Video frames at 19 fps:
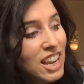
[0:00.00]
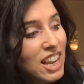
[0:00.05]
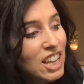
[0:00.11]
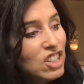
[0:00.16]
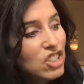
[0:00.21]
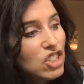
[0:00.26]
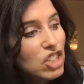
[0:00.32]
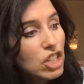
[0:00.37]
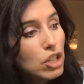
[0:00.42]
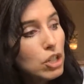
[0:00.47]

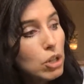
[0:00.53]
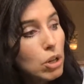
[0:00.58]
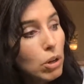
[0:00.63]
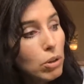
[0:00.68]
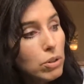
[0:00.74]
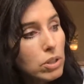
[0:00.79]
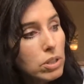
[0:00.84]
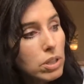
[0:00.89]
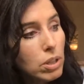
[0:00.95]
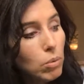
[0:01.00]
she
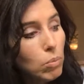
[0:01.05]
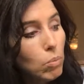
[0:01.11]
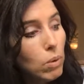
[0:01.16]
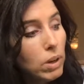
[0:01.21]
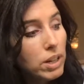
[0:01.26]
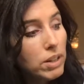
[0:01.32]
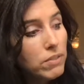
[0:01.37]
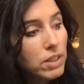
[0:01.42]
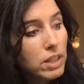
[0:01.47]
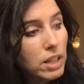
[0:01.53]
noticed that one
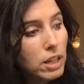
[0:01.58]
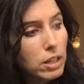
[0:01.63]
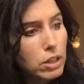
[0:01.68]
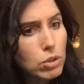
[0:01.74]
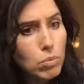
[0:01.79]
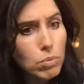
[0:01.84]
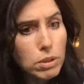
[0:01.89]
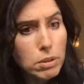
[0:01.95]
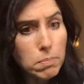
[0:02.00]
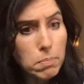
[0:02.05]
of the eggs
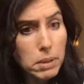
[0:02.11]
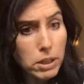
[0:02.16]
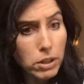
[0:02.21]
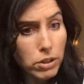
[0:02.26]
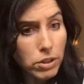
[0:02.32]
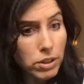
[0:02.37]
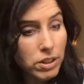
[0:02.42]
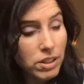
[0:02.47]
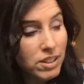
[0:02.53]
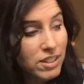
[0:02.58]
was
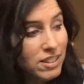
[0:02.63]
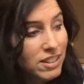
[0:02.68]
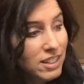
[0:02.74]
bigger